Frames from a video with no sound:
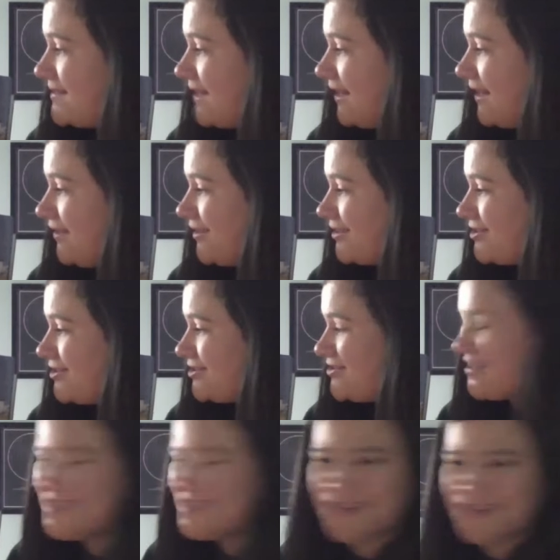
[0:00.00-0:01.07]
English
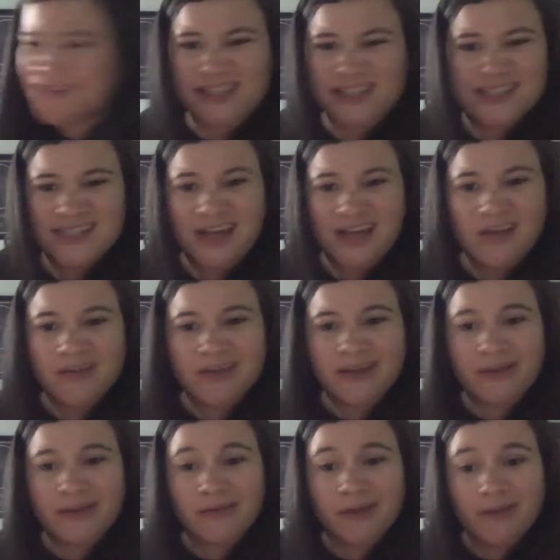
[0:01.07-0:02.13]
doesn't really sound like
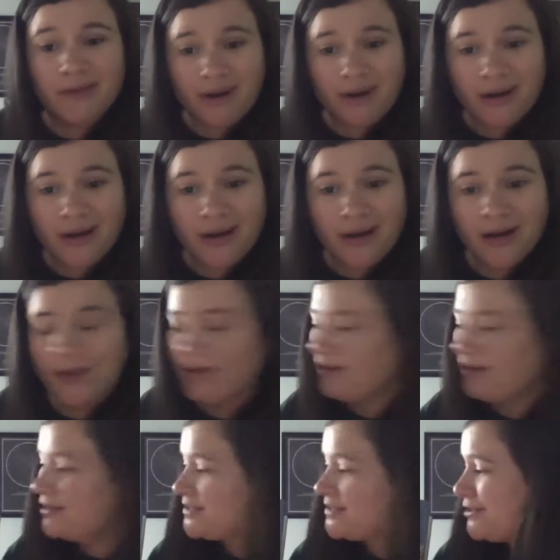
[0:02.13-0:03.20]
a river,
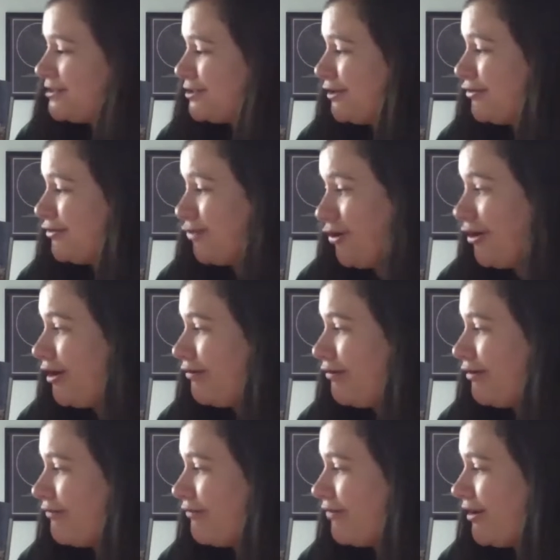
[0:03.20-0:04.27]
especially a dirty
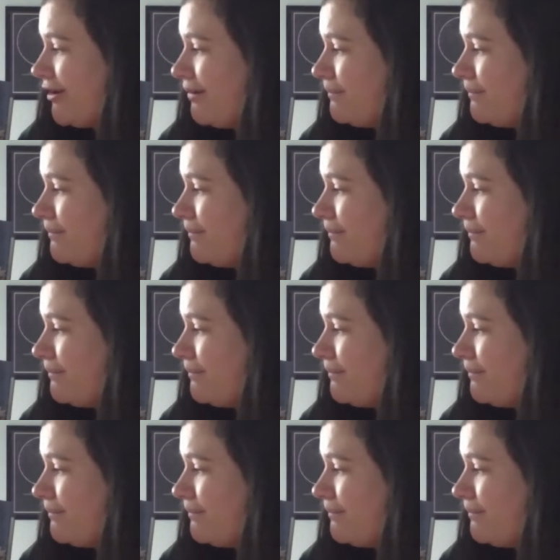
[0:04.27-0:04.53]
river,